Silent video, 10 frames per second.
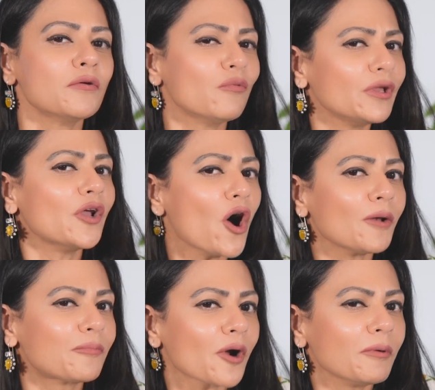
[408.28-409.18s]
We
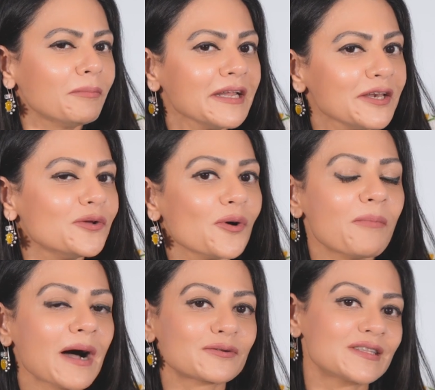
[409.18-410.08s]
all probably knew
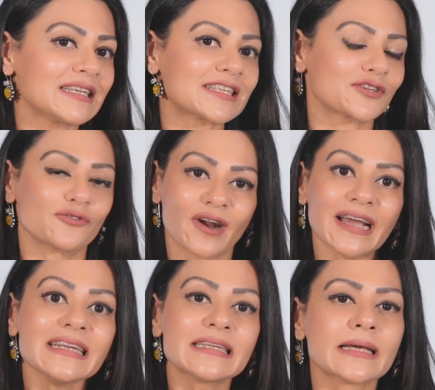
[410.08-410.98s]
about this,
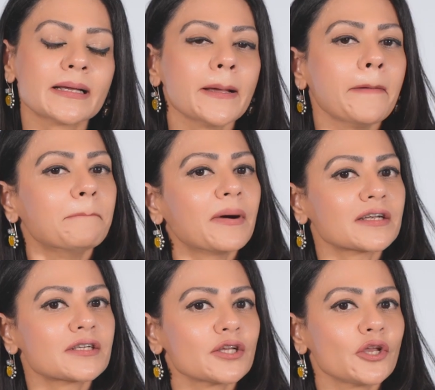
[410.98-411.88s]
right?
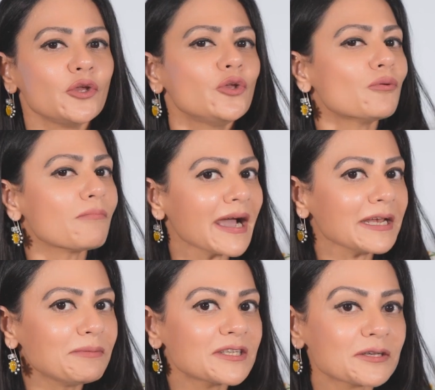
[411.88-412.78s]
But you
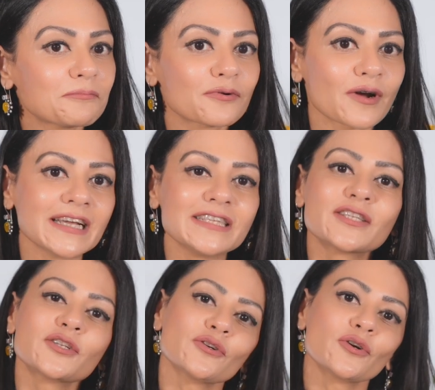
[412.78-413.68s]
might be
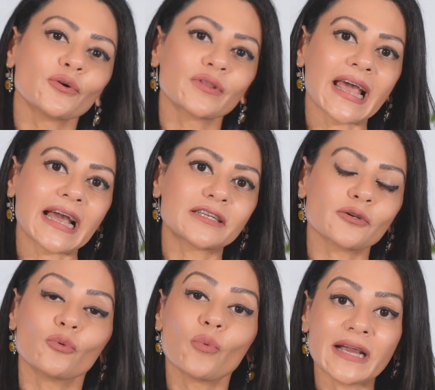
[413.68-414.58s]
surprised to know
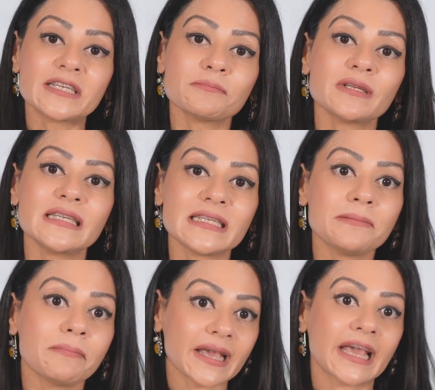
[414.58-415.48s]
that vitamin D
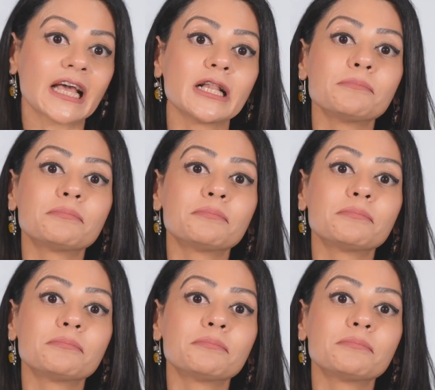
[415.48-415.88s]
may help